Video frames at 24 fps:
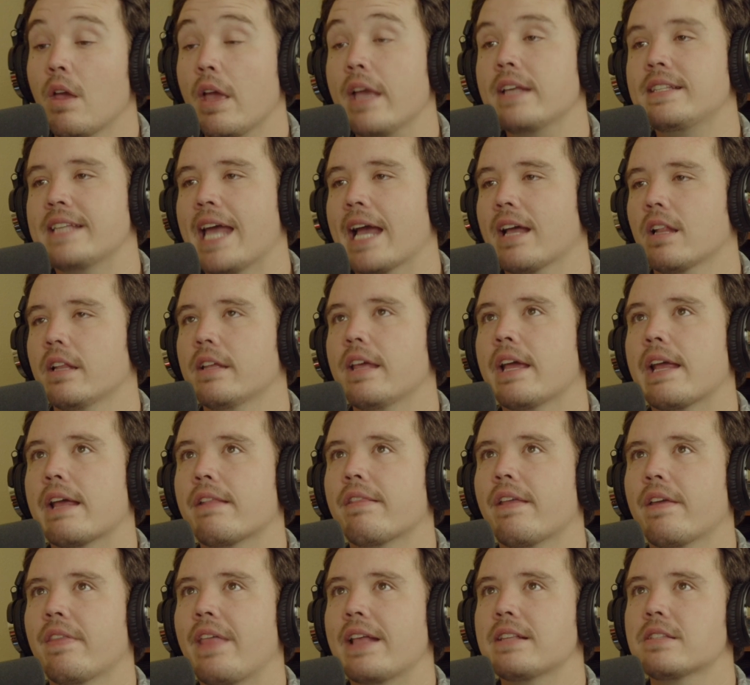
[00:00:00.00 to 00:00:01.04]
Exactly. Yeah.
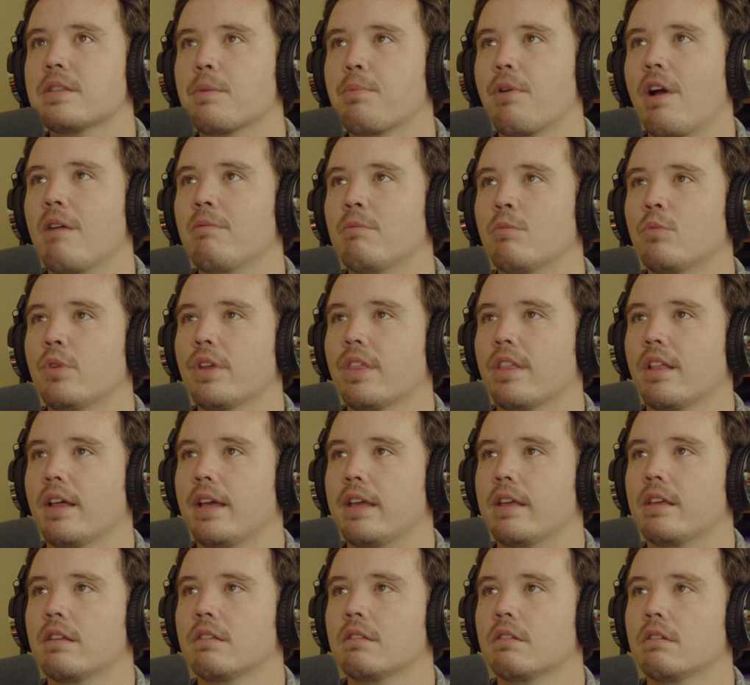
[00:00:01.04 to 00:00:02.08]
Like that's the problem with
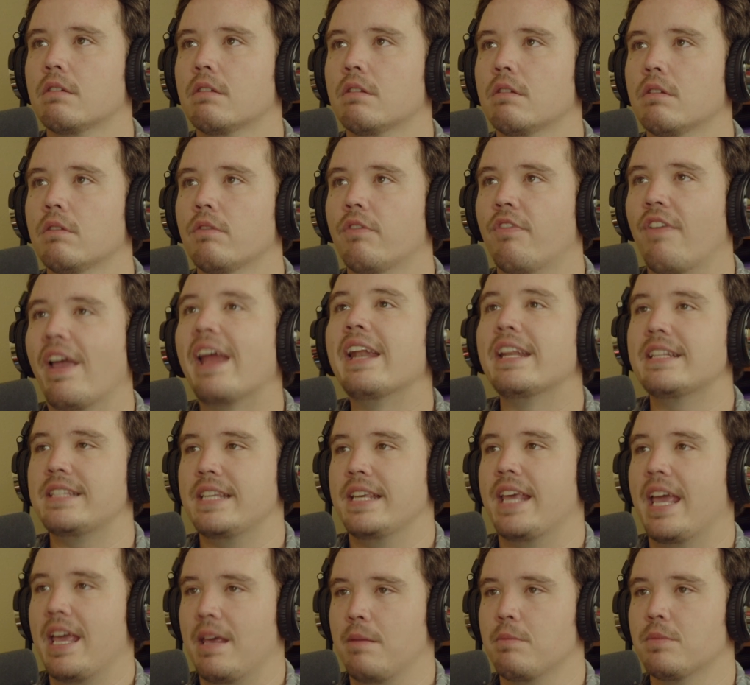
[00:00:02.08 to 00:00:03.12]
like fantasy
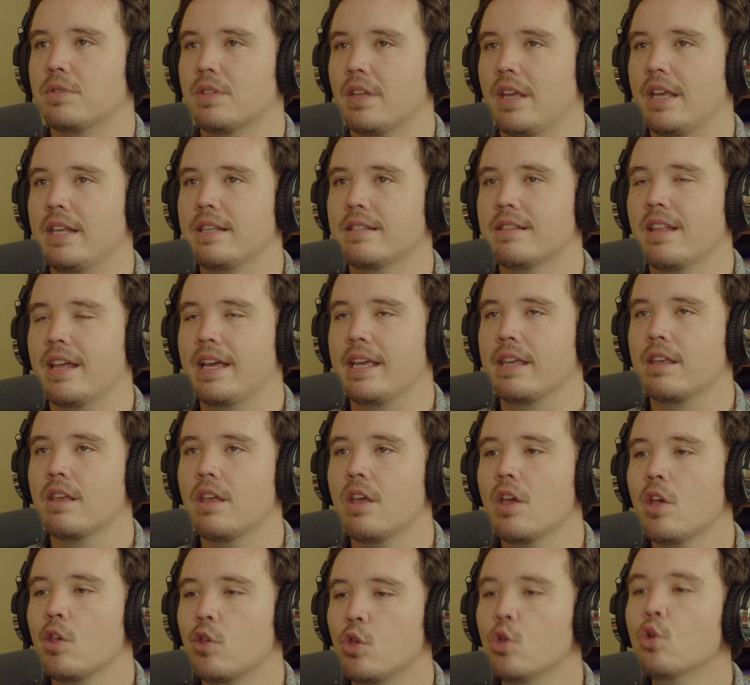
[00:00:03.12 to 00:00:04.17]
games is like
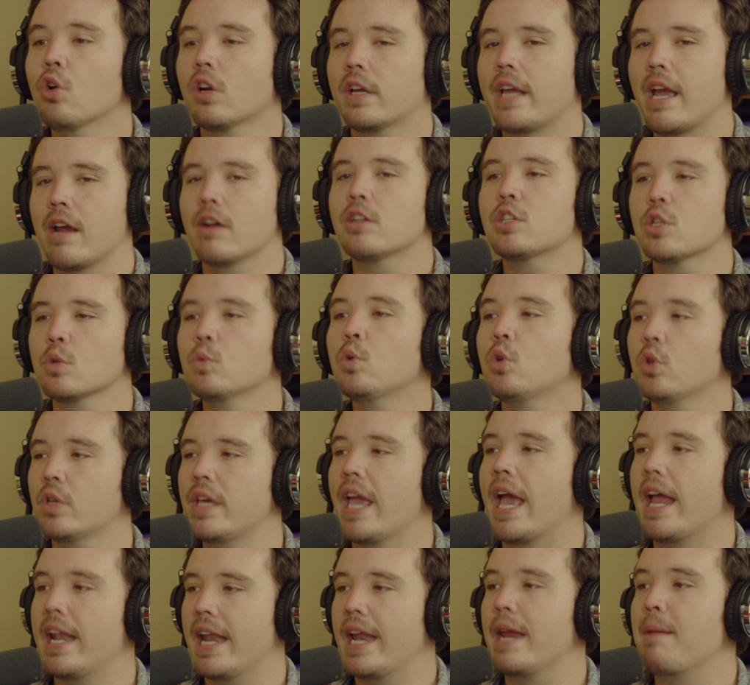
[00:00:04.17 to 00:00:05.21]
your character will
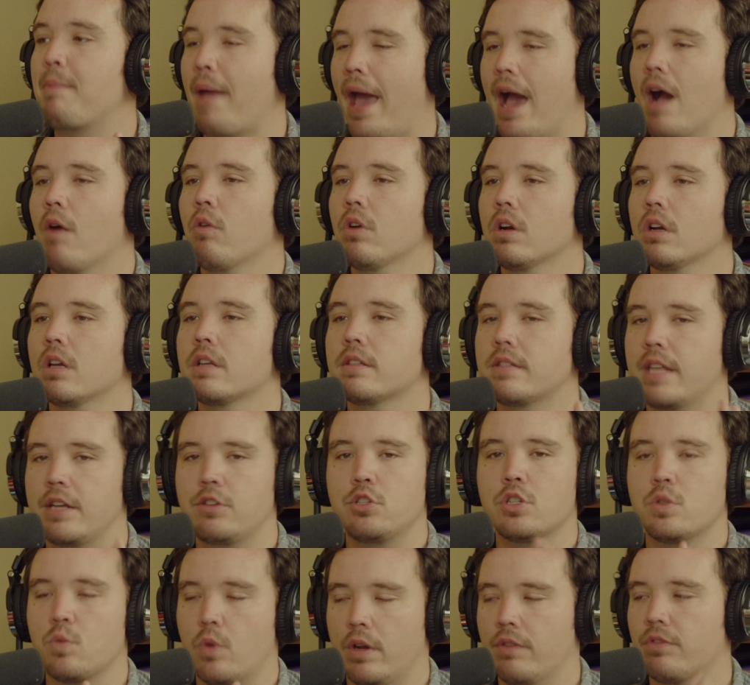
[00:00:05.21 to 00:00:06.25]
get a power because they
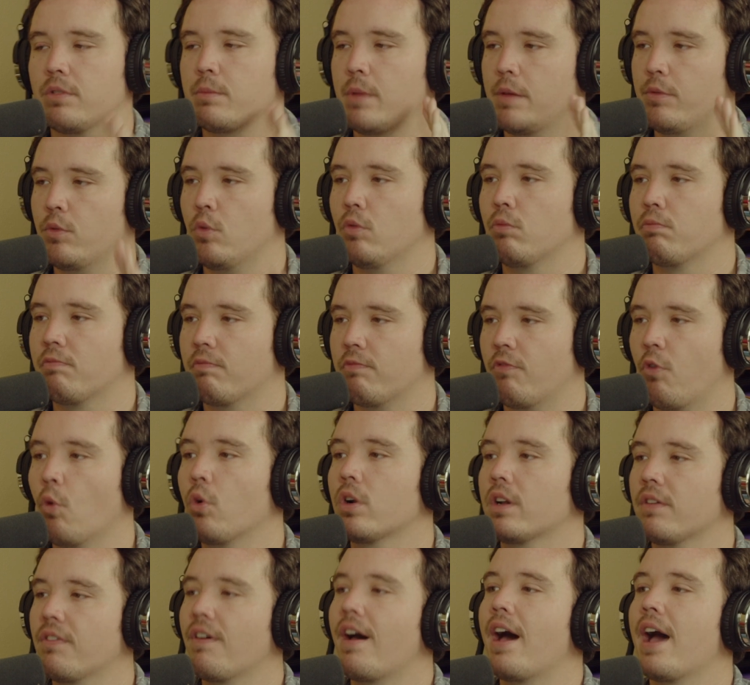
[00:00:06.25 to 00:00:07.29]
just went from level 4
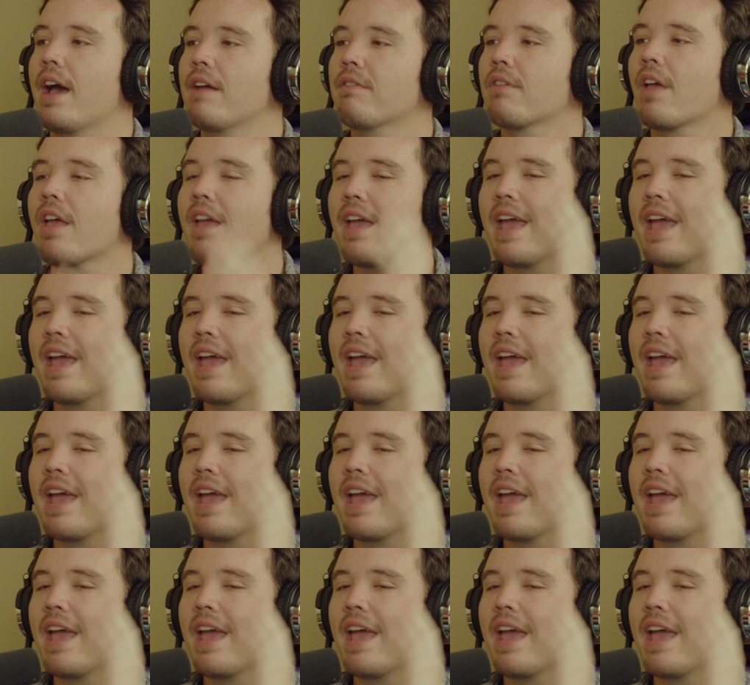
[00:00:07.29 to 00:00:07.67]
to 5.